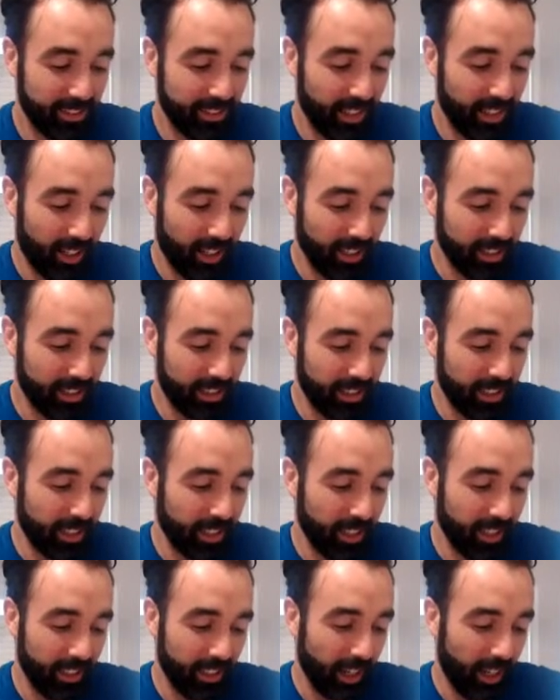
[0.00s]
Honestly,
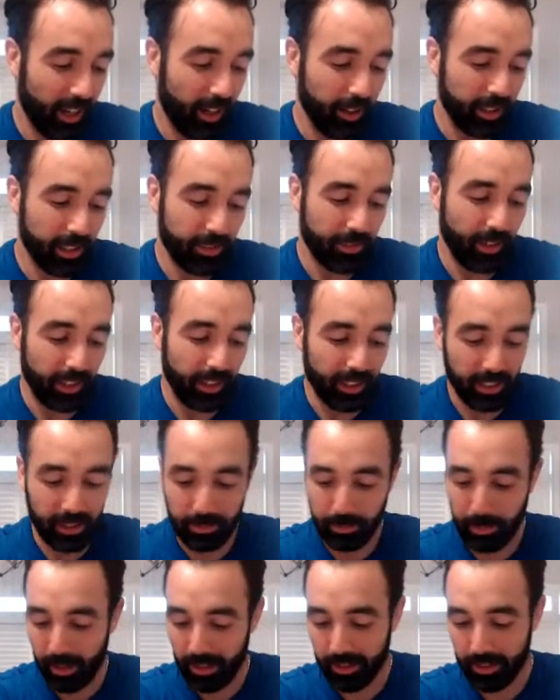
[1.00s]
I always find it's
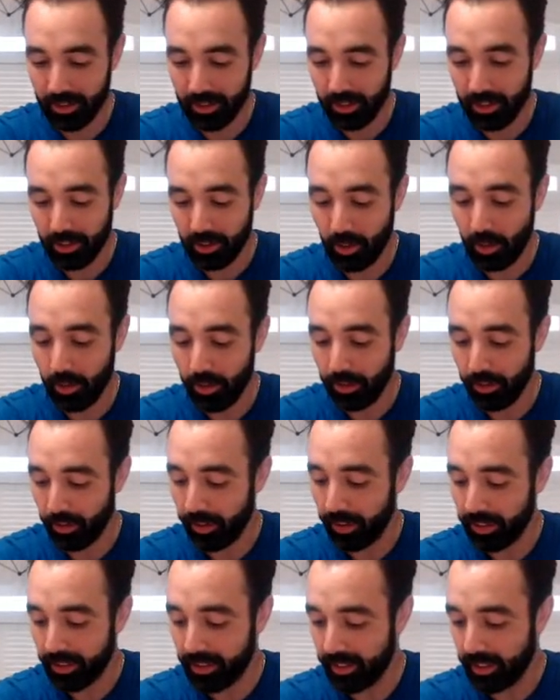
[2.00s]
best to just go with your
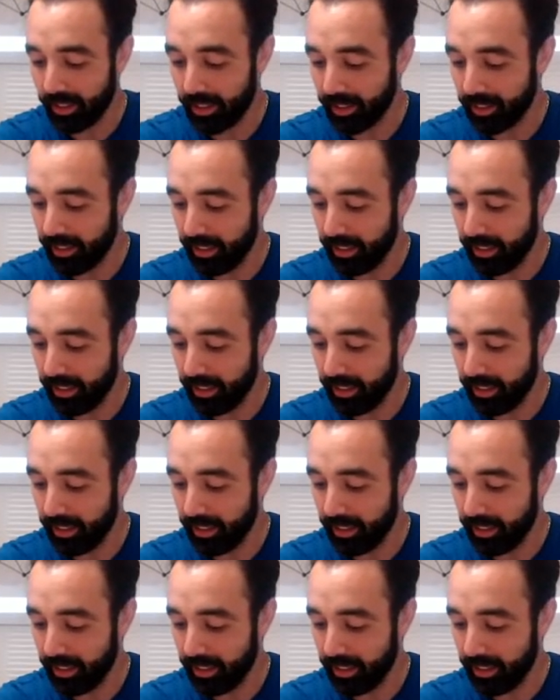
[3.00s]
instinct.